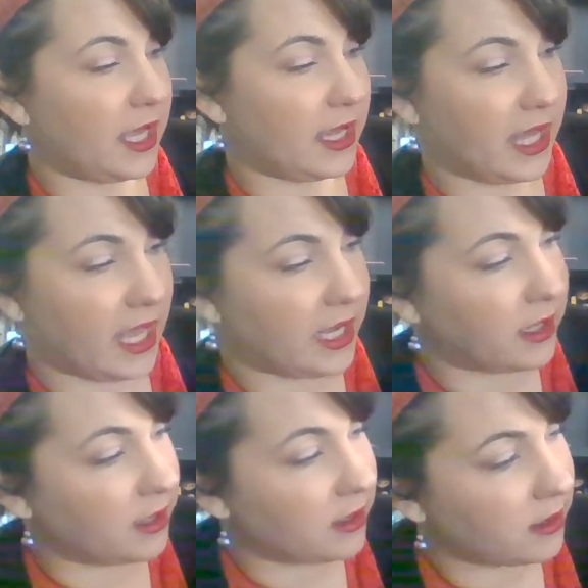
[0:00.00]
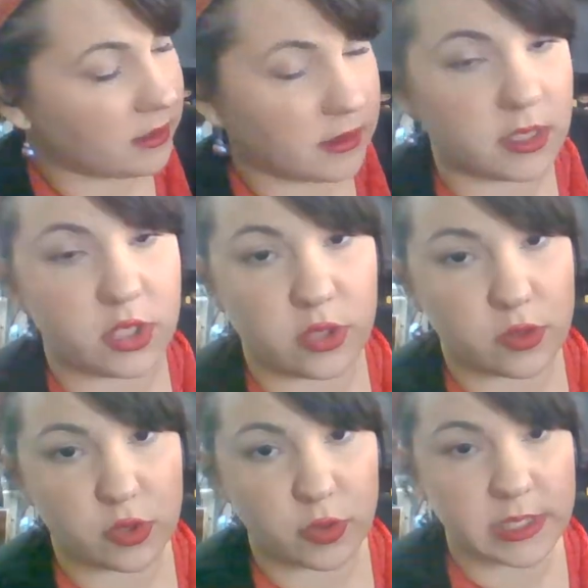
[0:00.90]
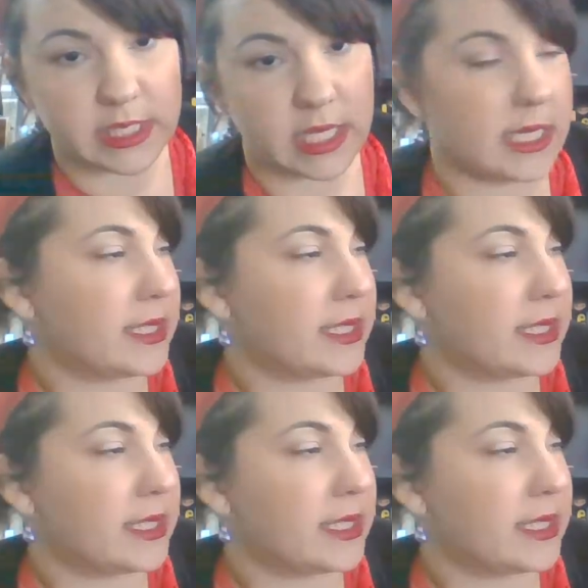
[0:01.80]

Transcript: and then the two short sides.